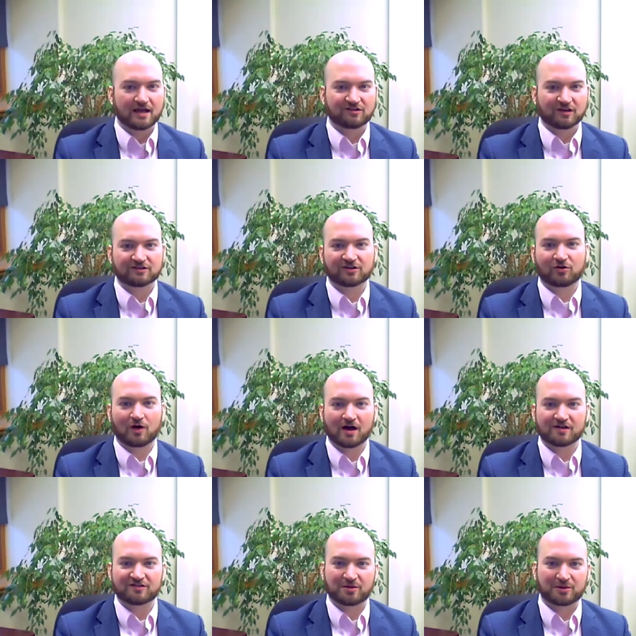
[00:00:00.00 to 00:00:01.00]
Santa
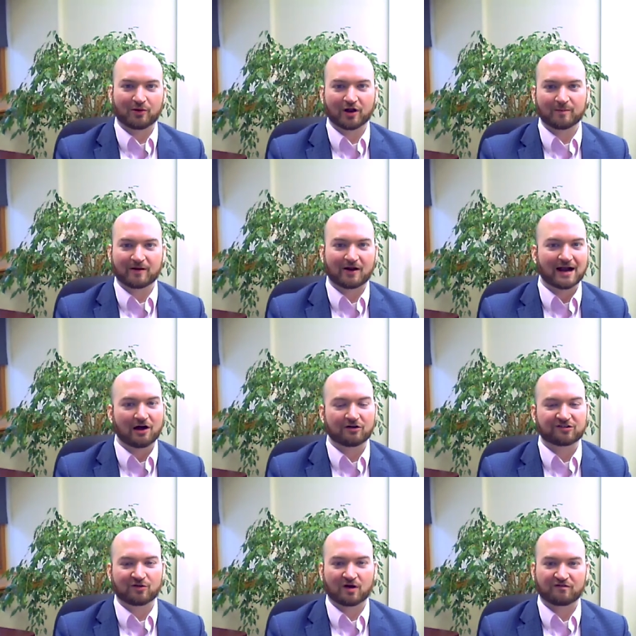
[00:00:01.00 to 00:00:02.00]
Claus showed up at our
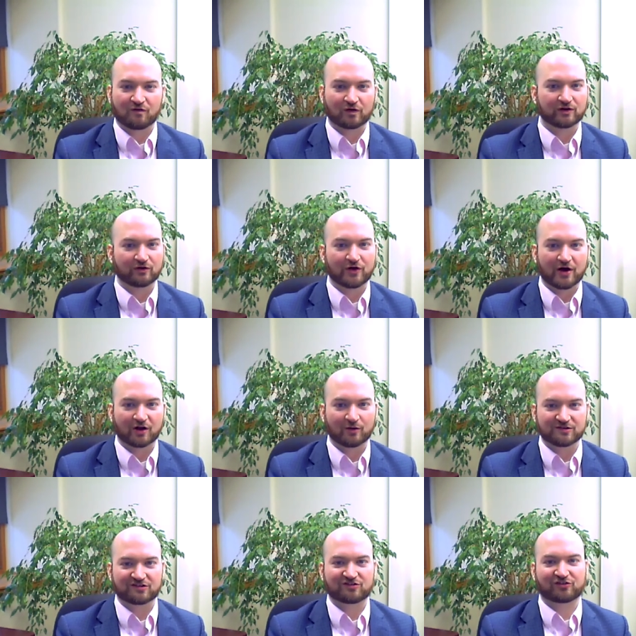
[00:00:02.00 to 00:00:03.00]
house. So our four year old daughter
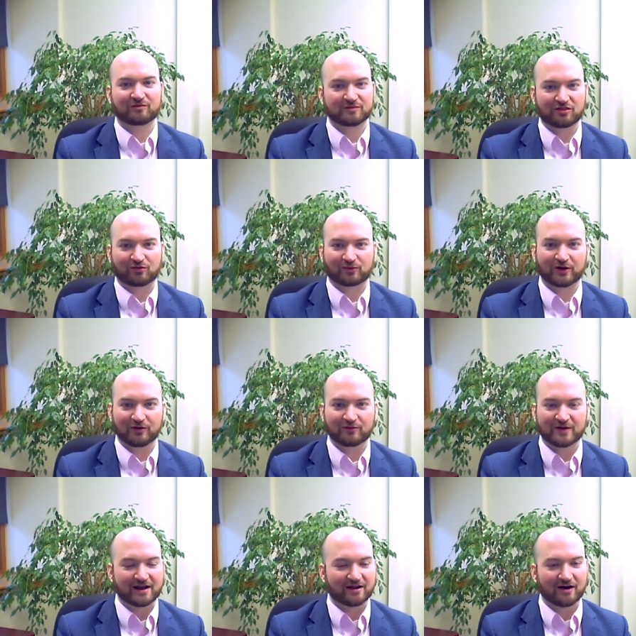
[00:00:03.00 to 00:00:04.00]
was extremely thrilled. We
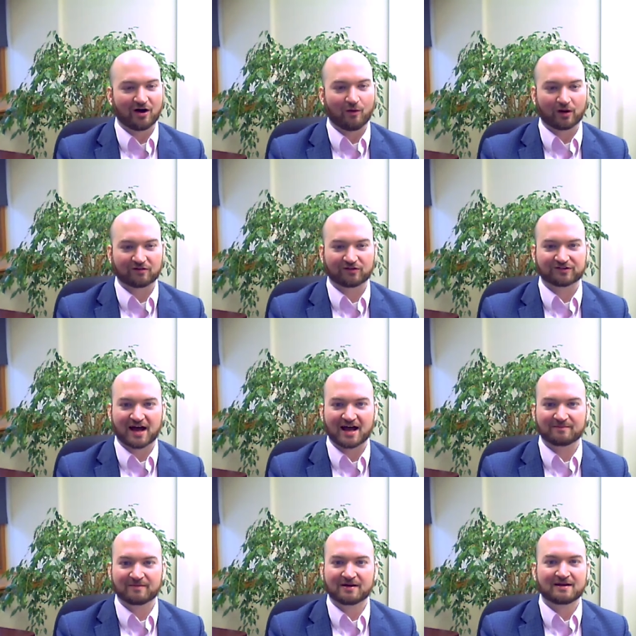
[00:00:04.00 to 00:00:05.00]
had a, a wonderful
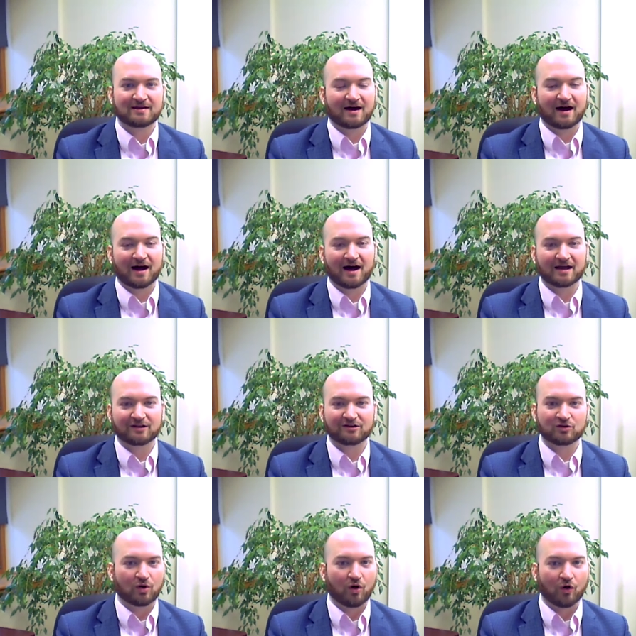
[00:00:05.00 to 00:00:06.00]
time. I uh, didn't
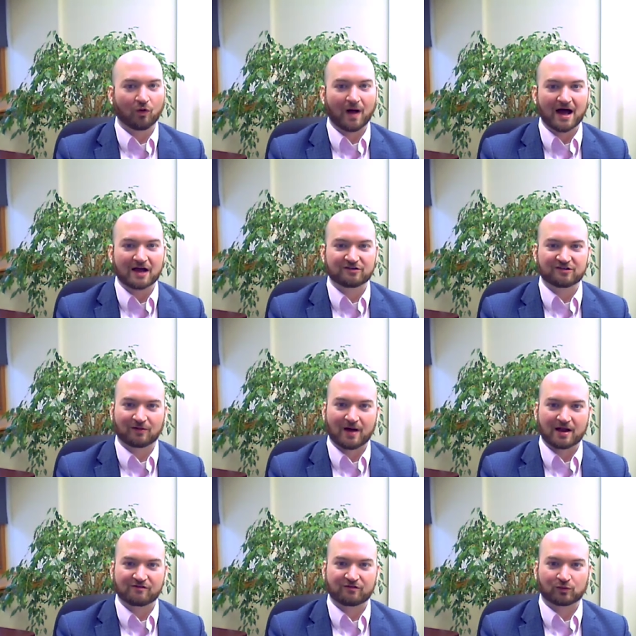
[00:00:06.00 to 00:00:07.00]
do a whole lot, just a lot
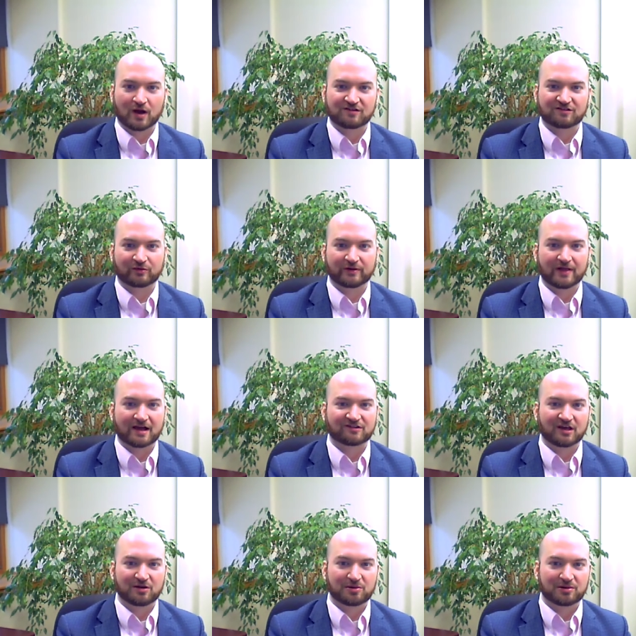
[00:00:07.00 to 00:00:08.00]
of rest and
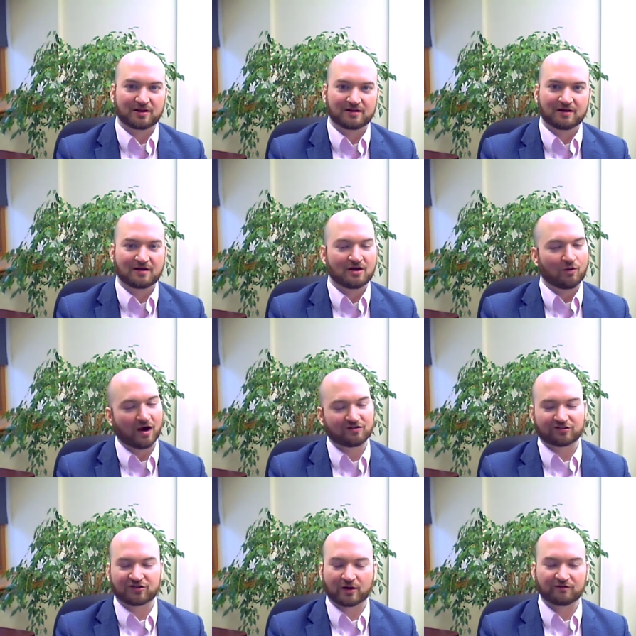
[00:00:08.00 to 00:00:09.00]
relaxation watched
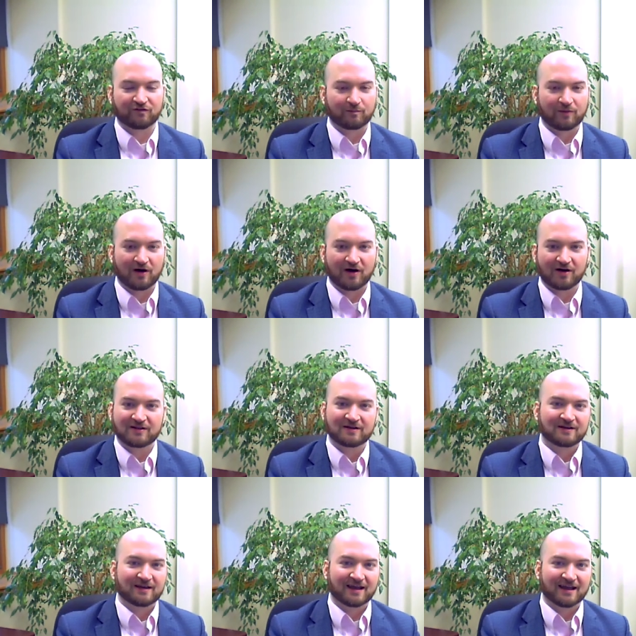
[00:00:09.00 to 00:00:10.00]
a ton of football,
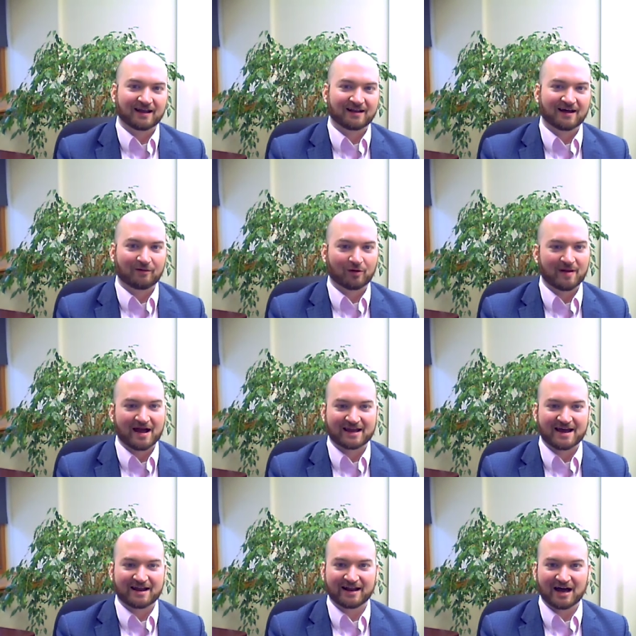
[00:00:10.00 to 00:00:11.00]
and uh, we're back
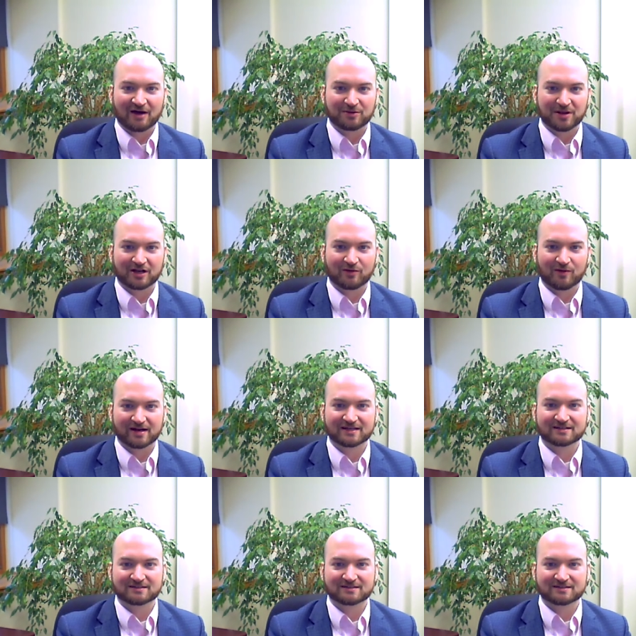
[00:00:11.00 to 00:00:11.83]
at it now in January.